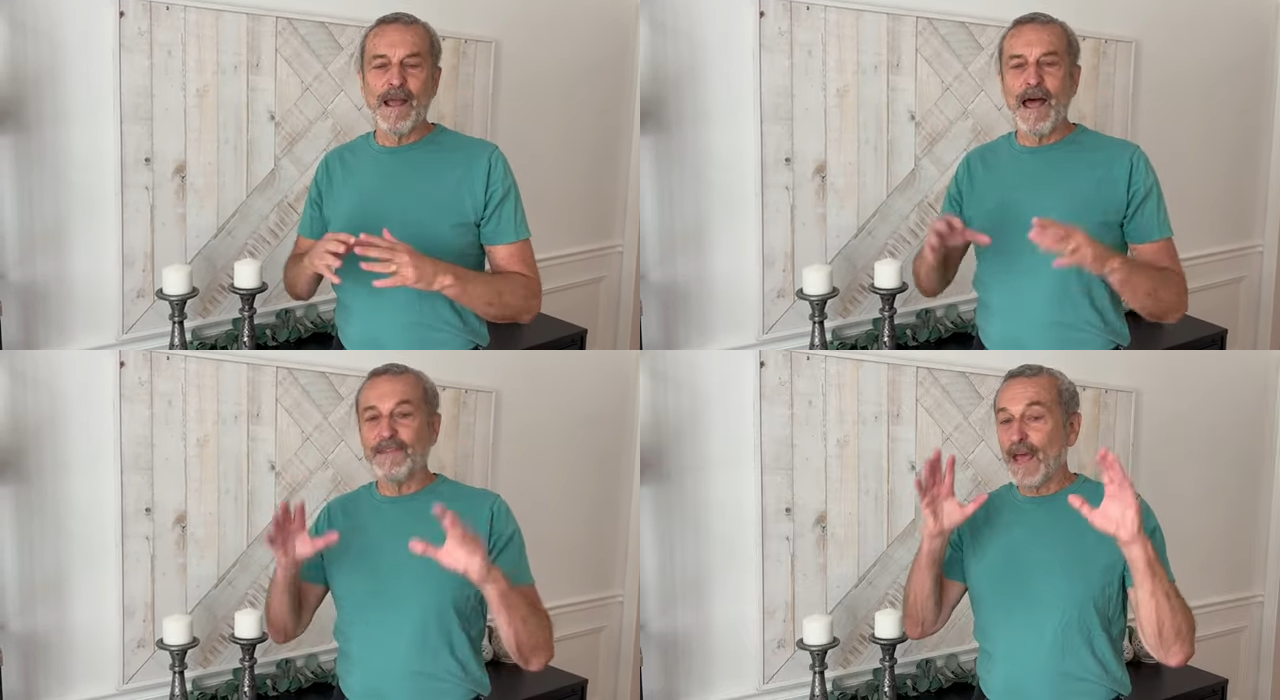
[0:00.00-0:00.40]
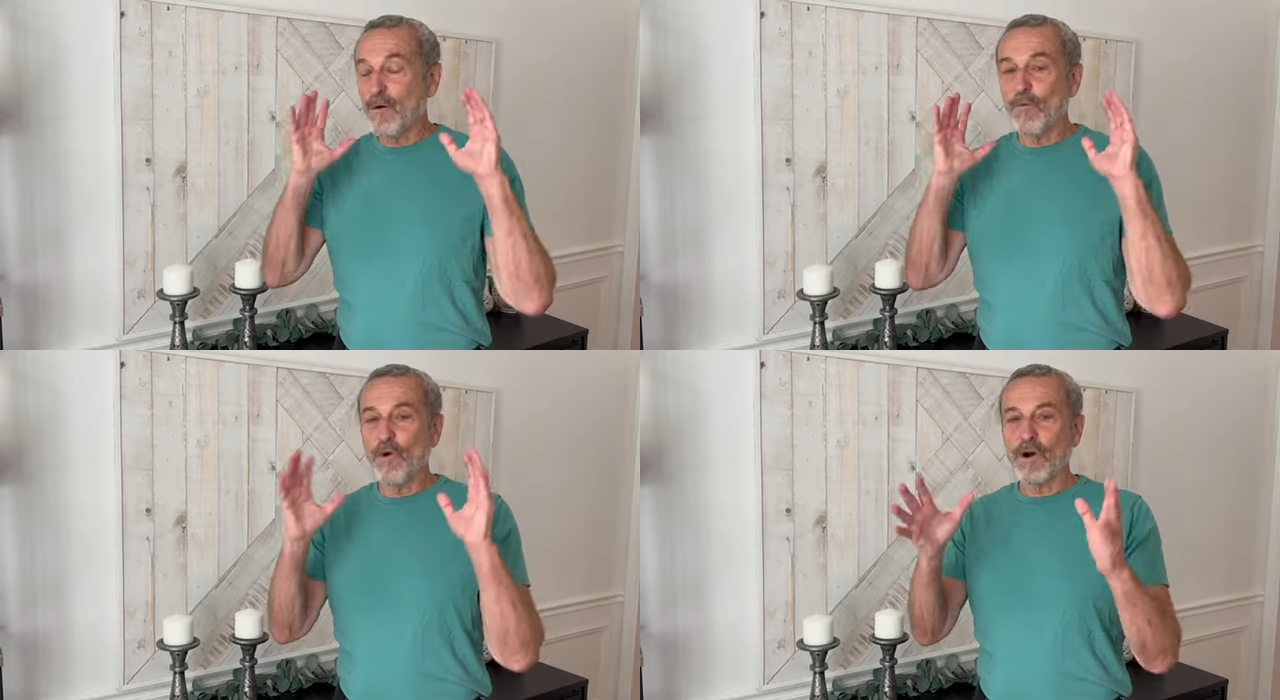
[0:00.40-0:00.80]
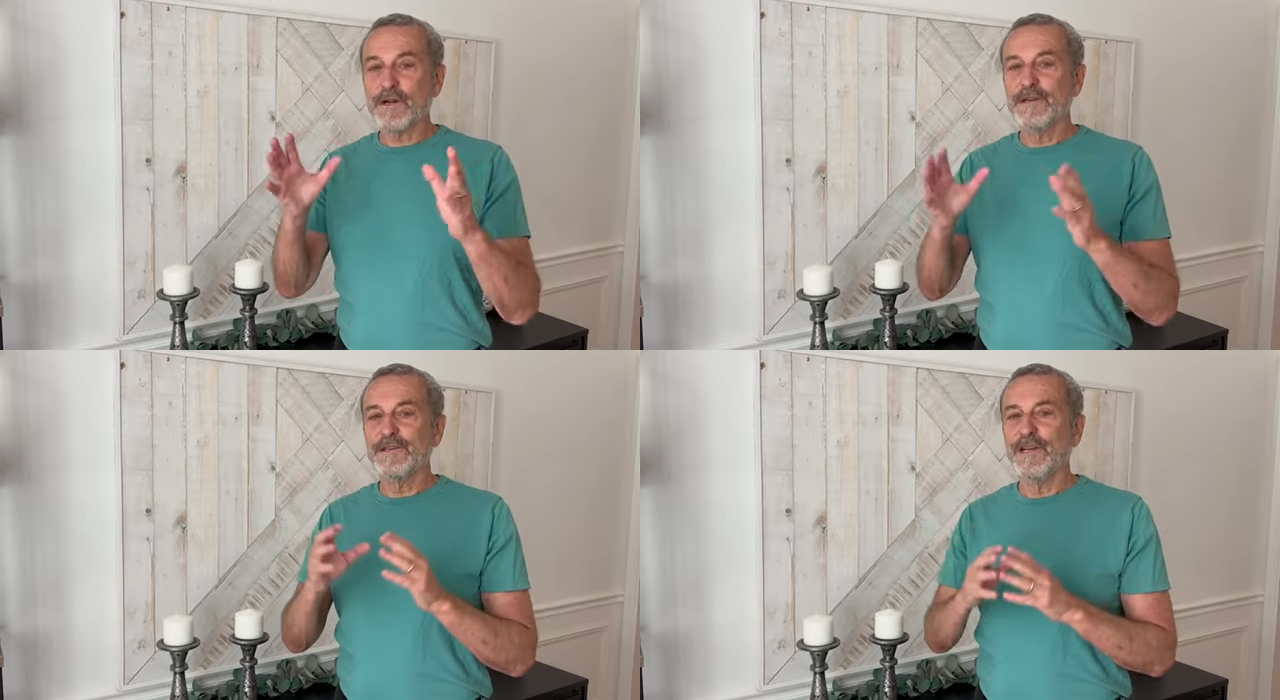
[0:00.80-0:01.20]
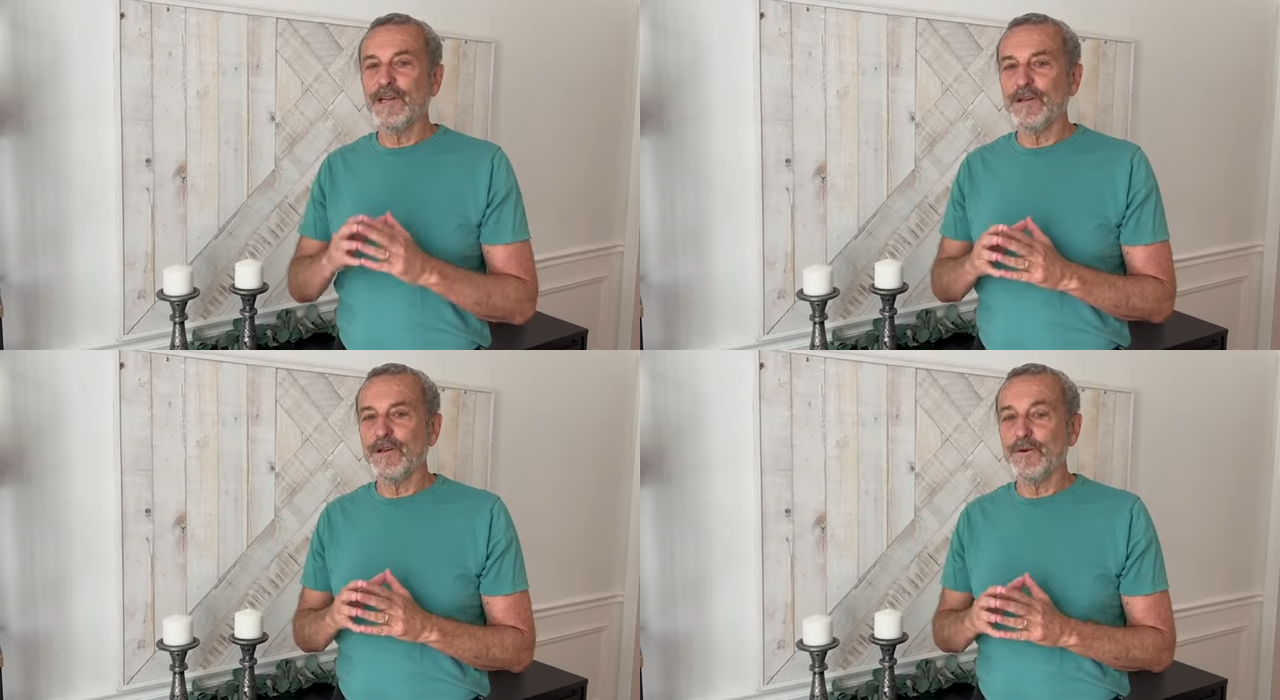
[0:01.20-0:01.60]
and that war
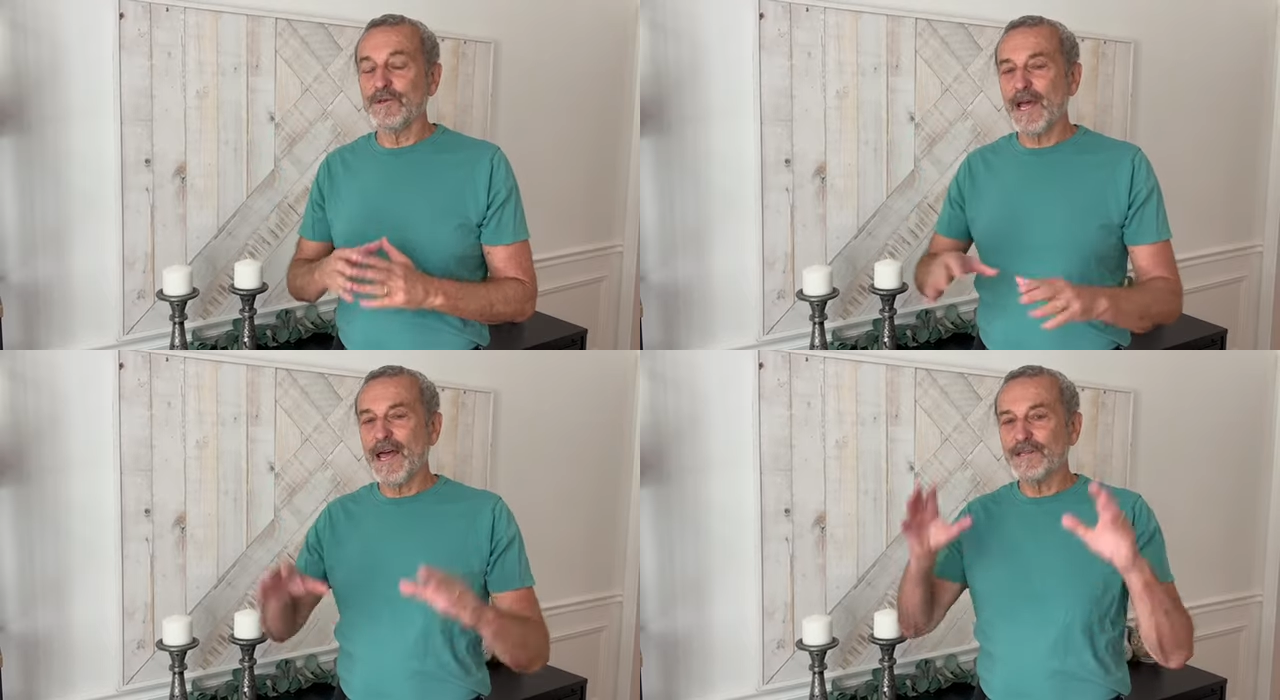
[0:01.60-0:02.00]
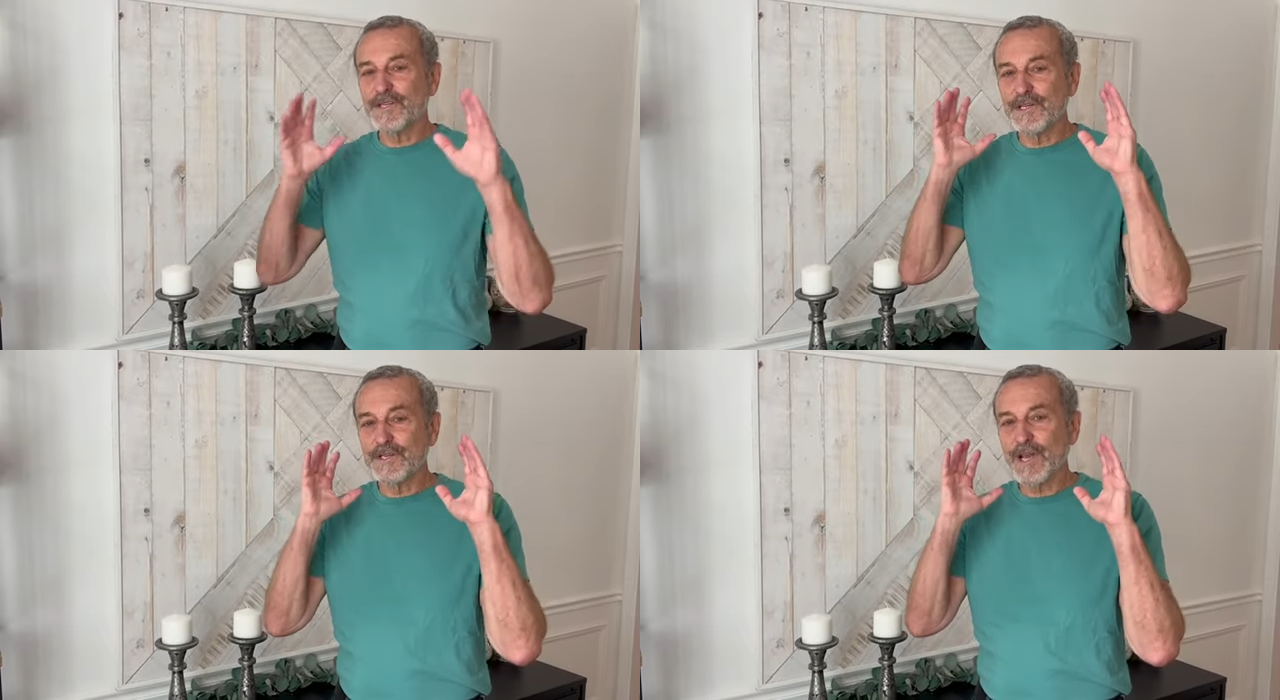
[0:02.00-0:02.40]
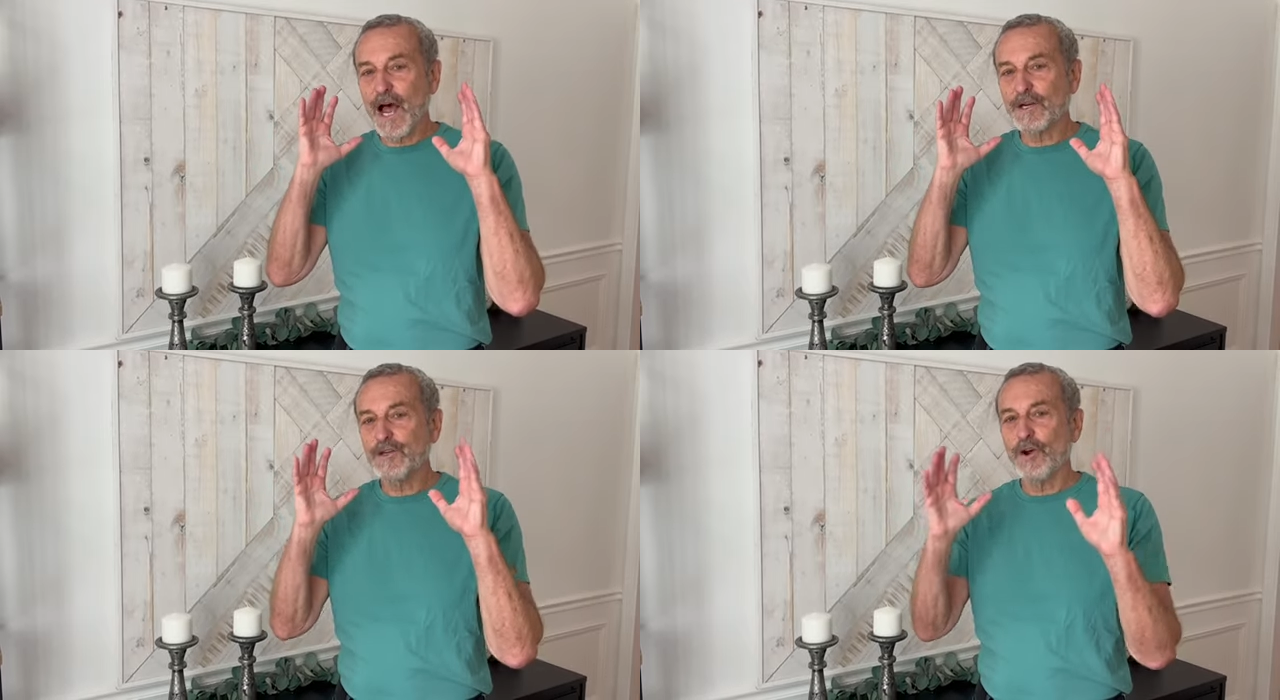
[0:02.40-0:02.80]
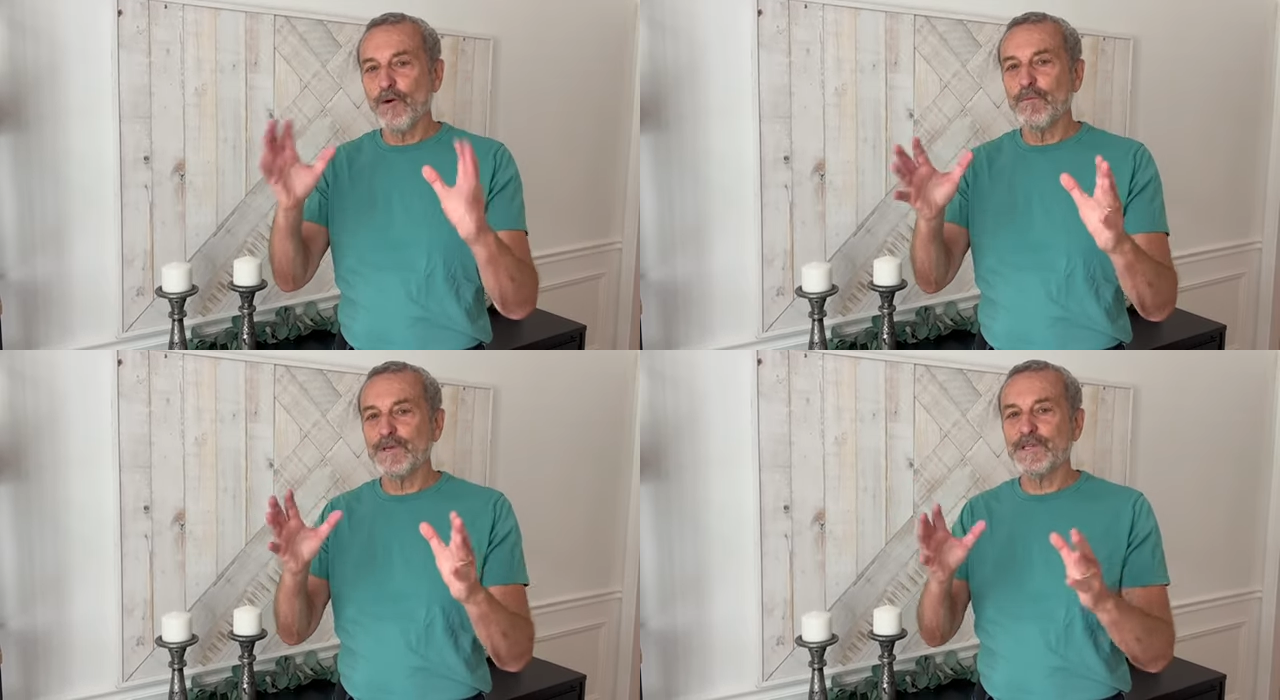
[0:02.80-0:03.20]
continues, and since
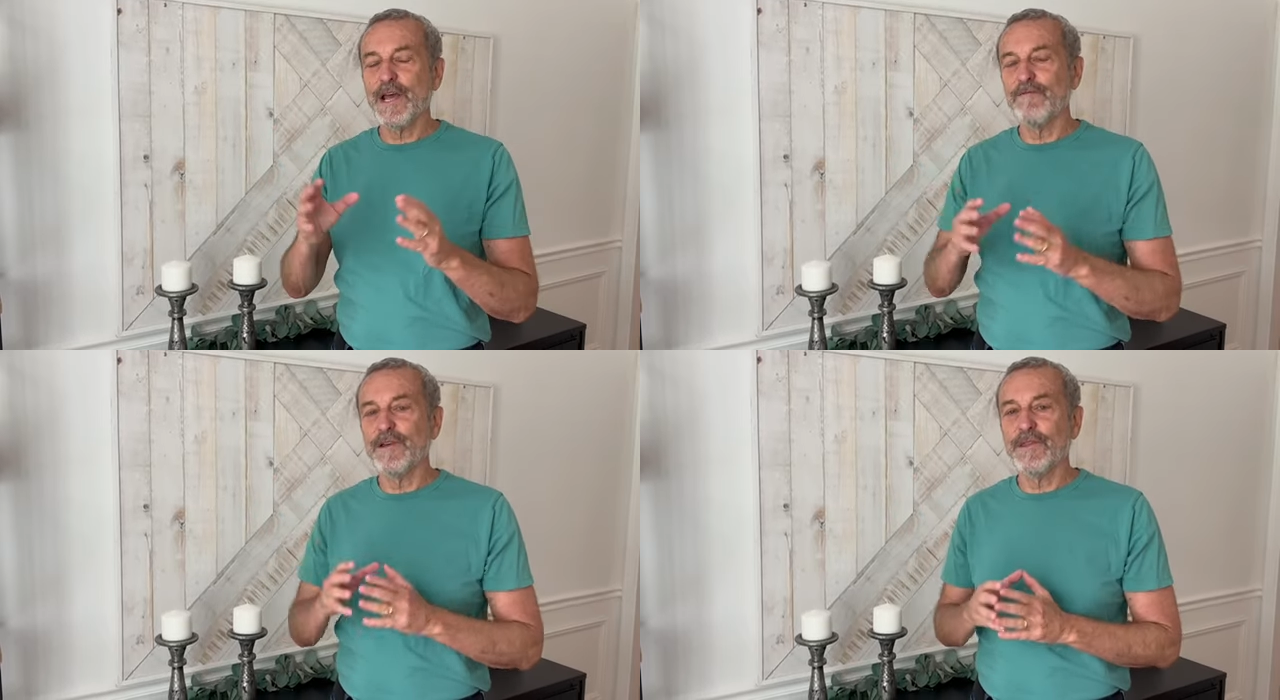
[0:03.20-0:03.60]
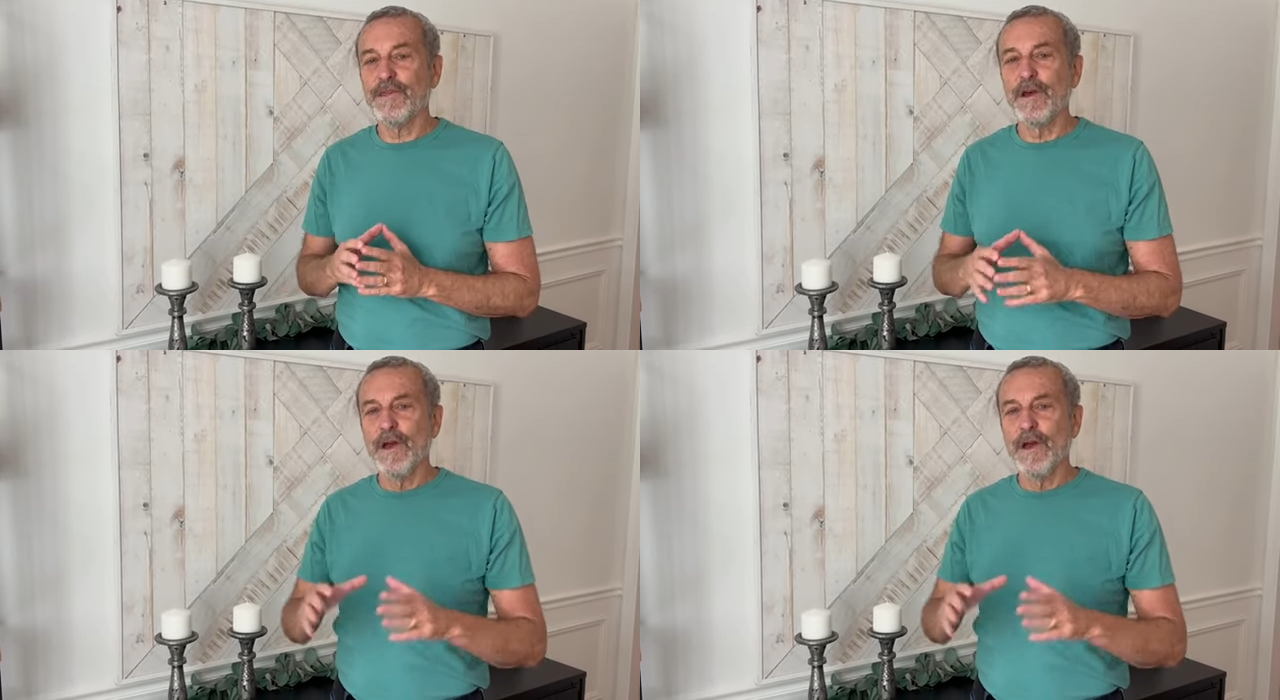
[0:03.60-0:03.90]
October 7th,